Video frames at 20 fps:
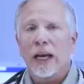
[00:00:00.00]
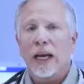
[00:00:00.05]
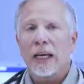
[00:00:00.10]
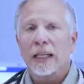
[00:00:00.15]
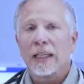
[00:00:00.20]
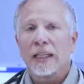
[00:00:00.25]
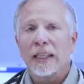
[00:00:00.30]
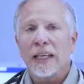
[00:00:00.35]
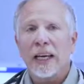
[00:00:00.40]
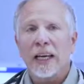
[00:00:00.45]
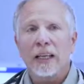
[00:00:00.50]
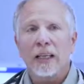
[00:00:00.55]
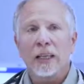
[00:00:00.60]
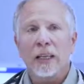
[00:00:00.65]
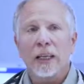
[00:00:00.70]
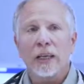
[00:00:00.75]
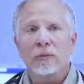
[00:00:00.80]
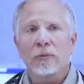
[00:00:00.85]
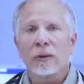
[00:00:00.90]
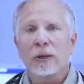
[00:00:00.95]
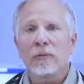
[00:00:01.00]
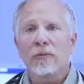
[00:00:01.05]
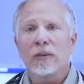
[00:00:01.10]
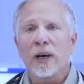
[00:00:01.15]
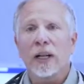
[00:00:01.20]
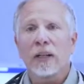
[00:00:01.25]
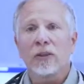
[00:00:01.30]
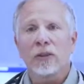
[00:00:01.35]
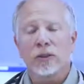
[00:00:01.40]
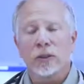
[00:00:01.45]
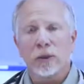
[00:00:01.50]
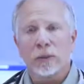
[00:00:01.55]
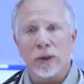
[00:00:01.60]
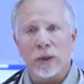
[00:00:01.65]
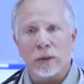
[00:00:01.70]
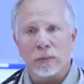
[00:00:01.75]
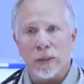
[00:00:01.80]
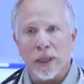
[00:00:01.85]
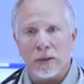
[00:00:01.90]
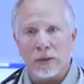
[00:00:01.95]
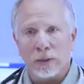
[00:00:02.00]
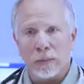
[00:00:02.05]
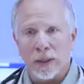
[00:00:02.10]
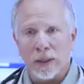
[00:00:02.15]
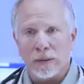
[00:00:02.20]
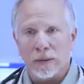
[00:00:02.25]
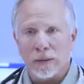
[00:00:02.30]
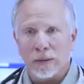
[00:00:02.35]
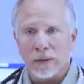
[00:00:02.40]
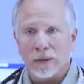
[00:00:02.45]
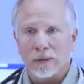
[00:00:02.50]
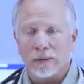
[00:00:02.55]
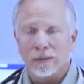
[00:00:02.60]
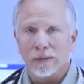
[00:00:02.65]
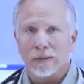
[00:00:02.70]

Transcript: And then if we follow serial measurements